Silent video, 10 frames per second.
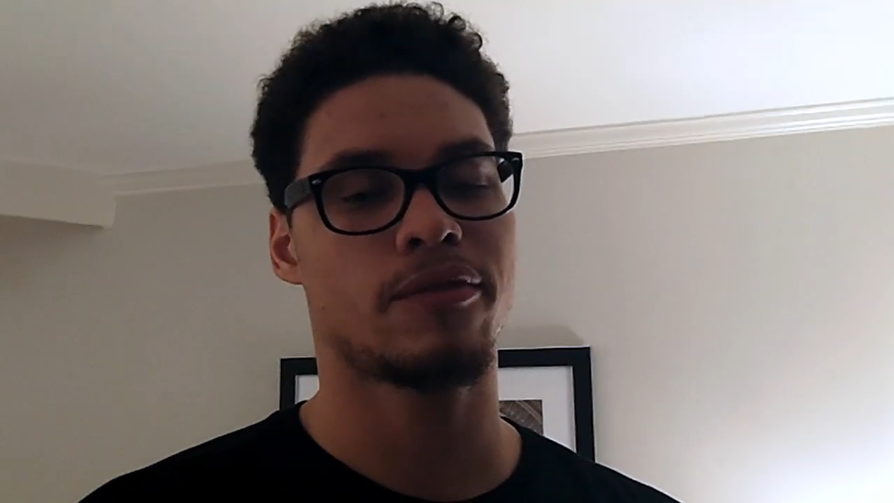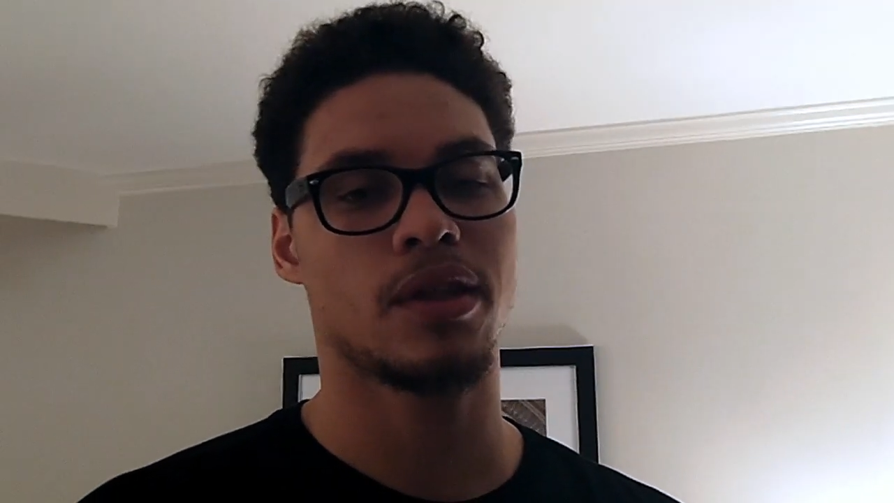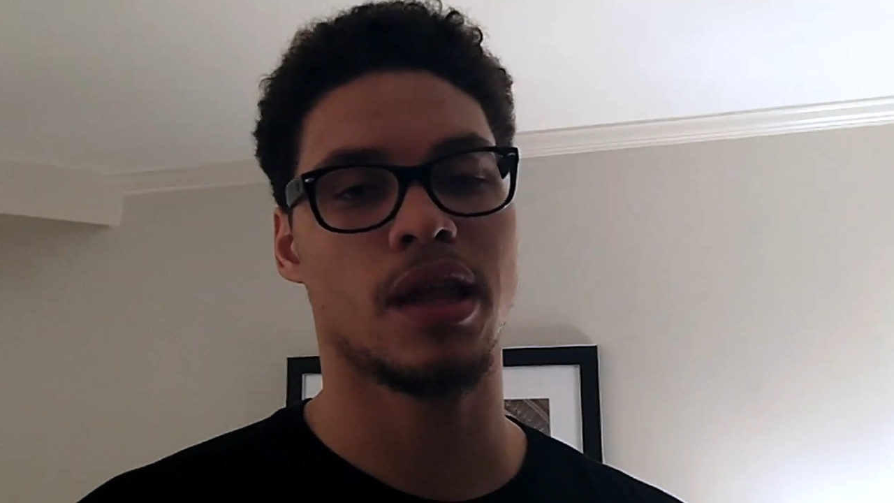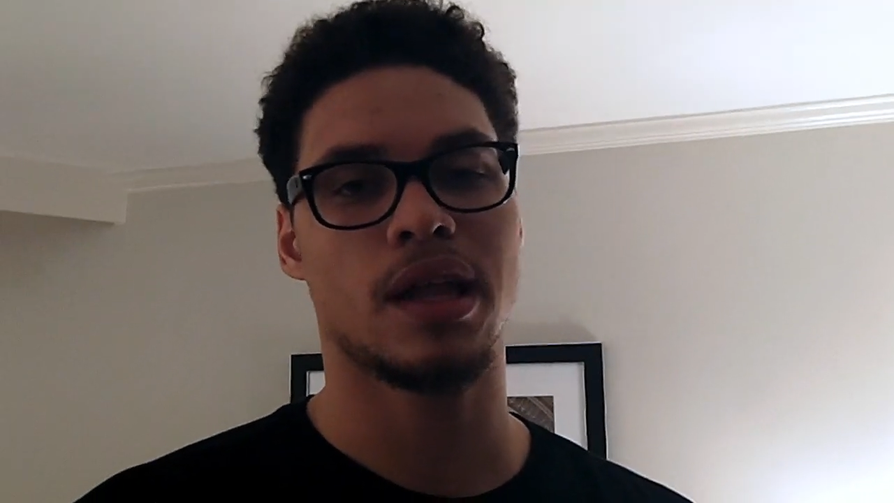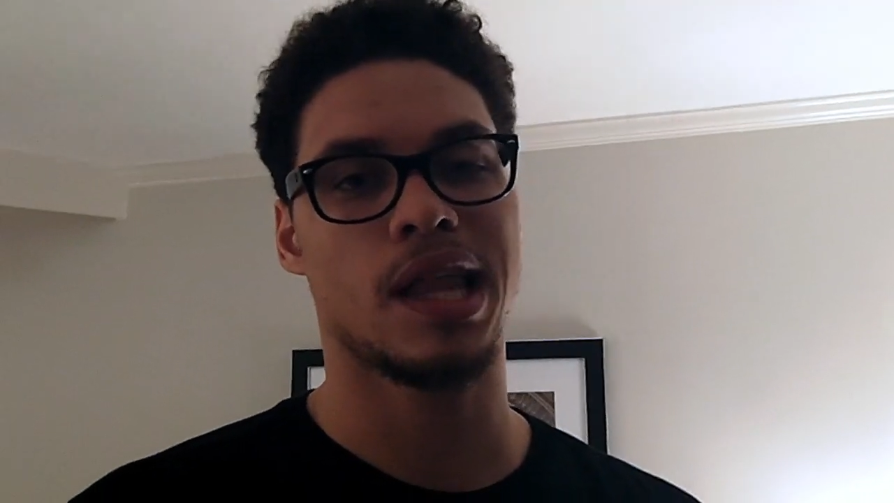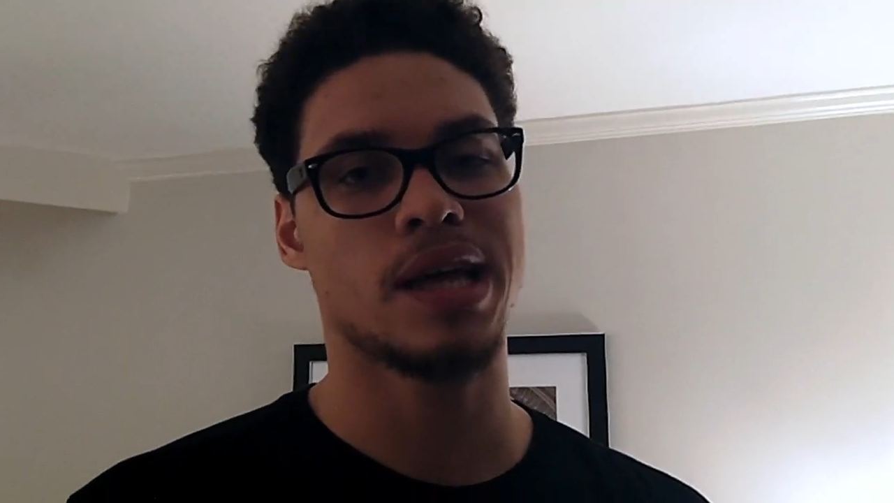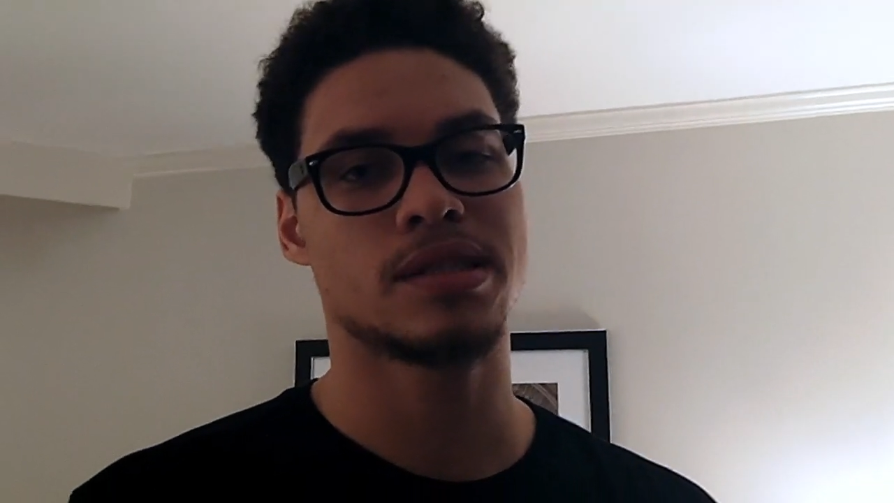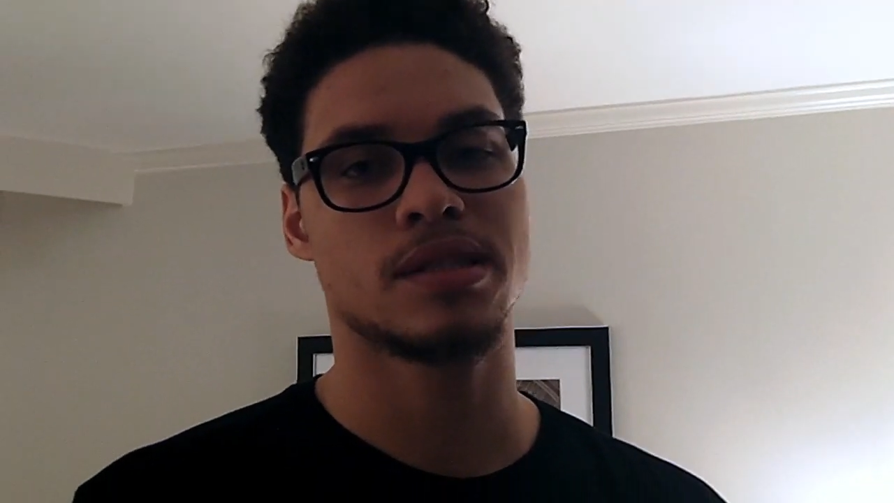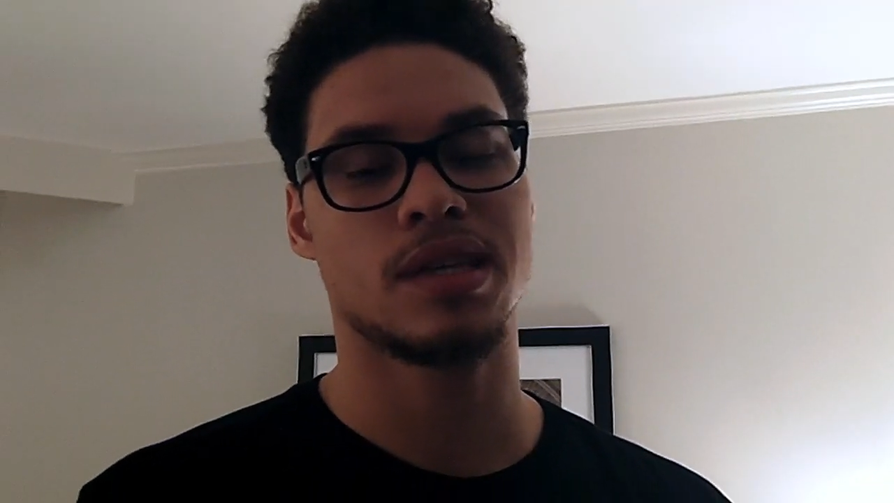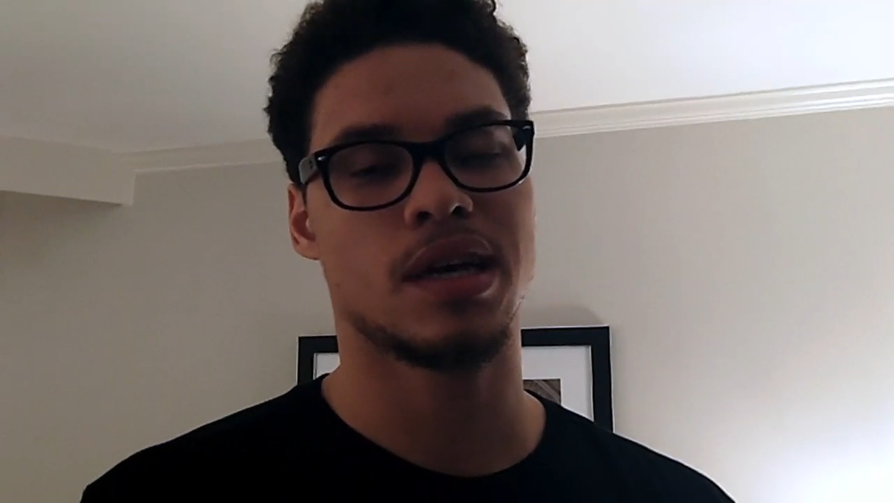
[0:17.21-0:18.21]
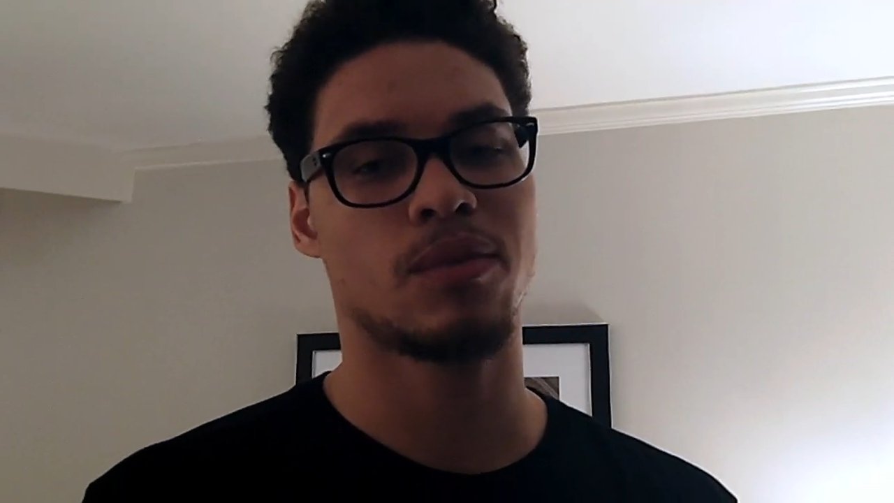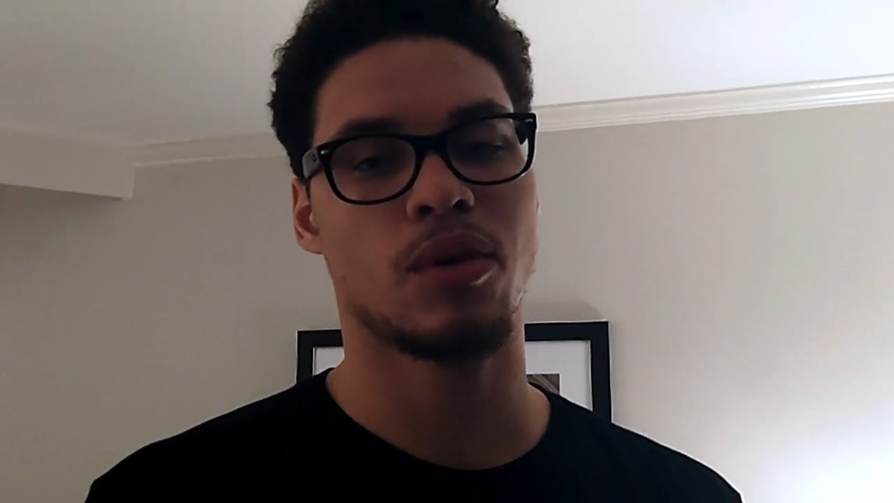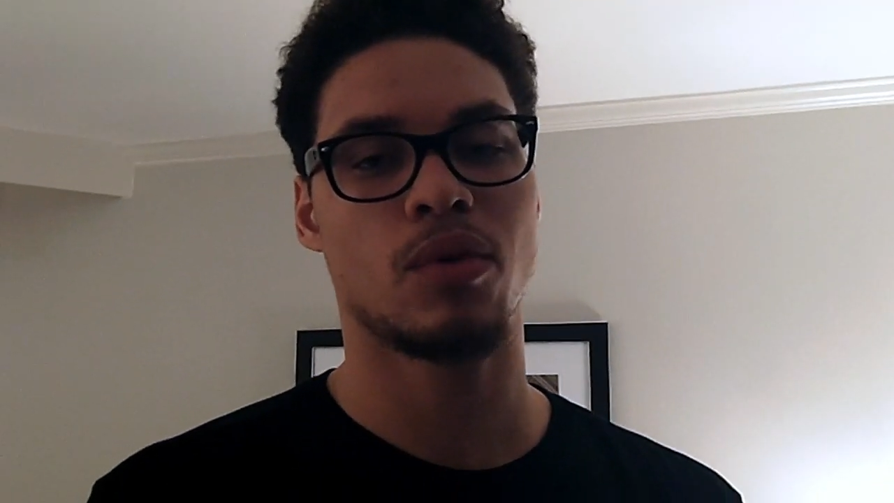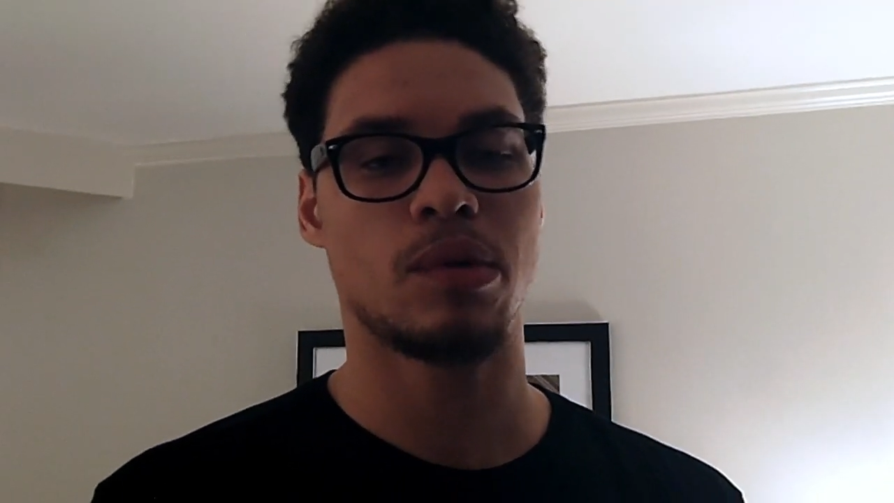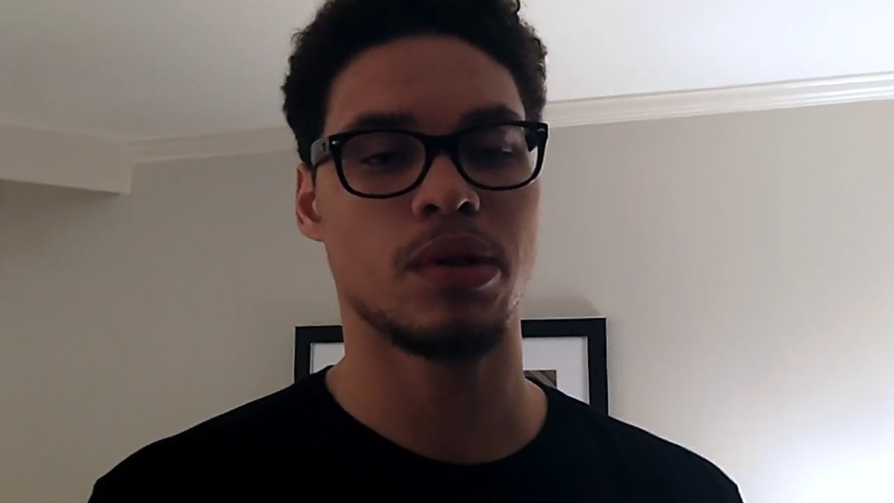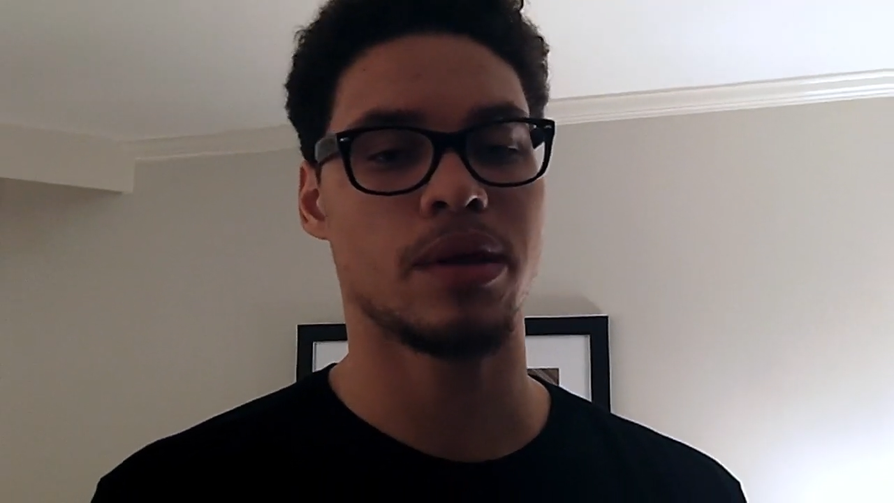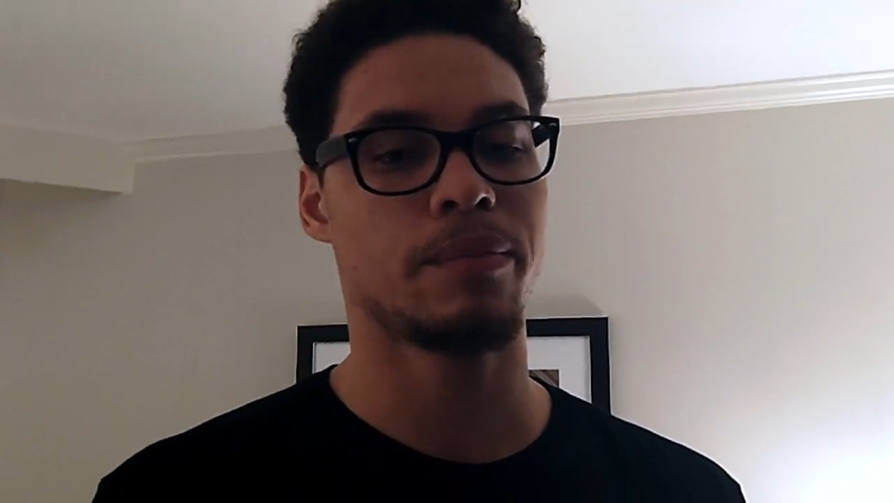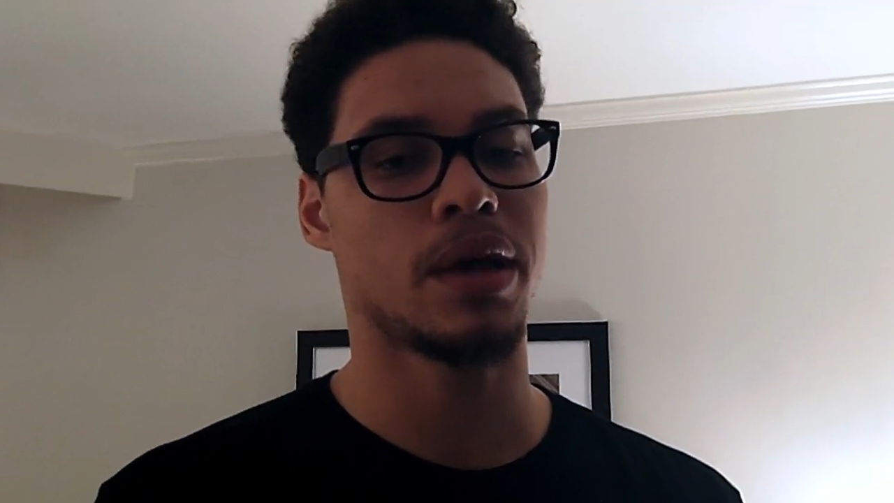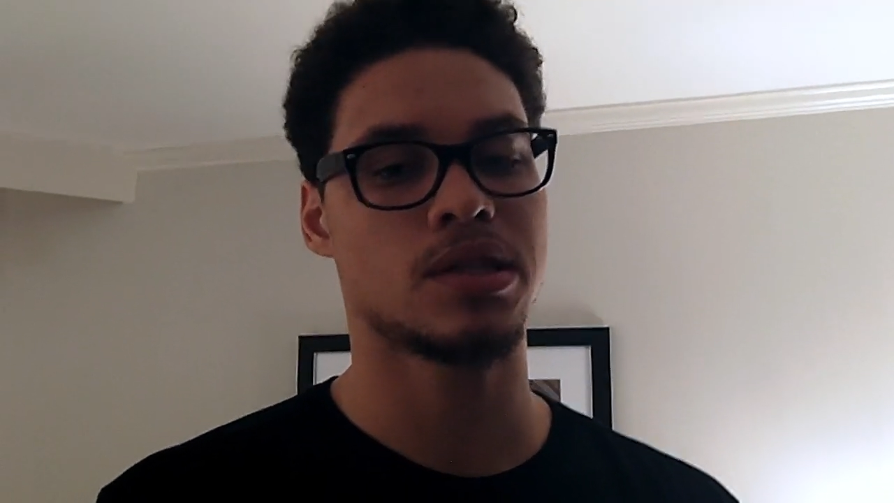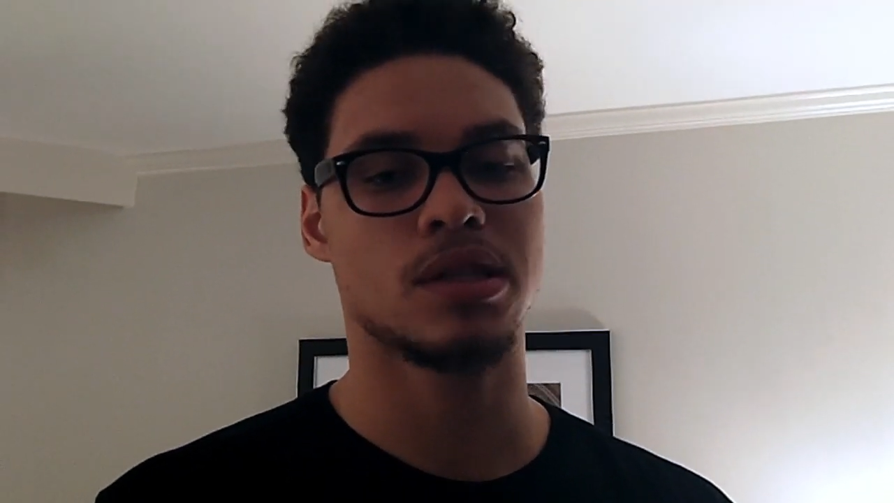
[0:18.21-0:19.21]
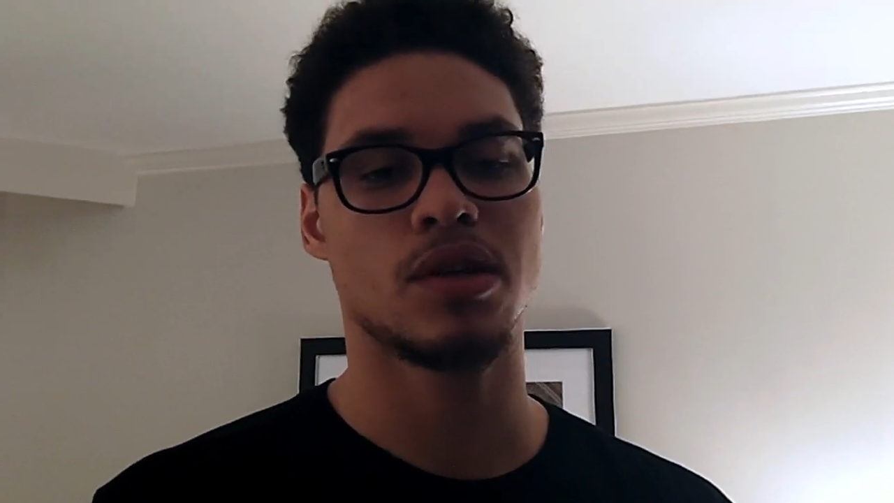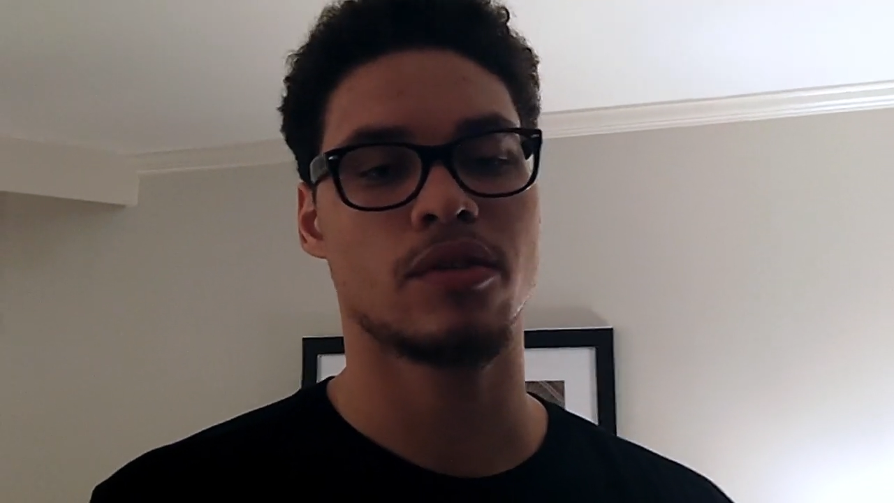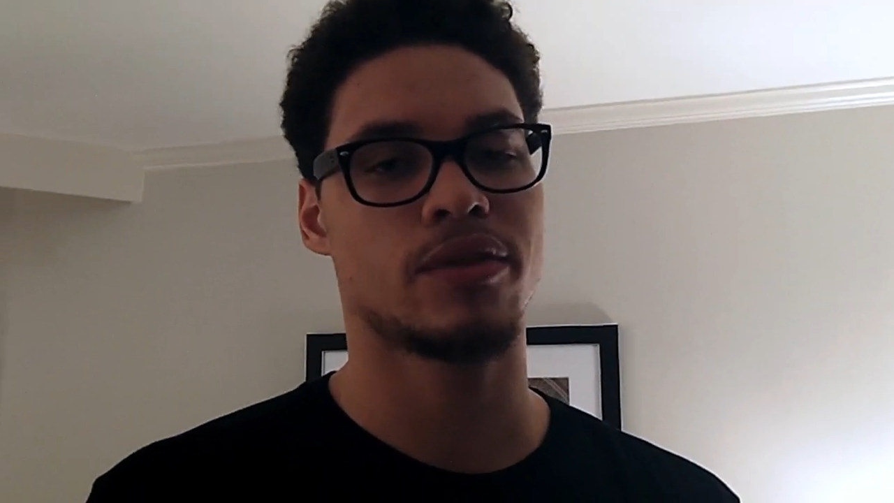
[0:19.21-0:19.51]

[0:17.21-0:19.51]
I feel like last time we weren't really mentally or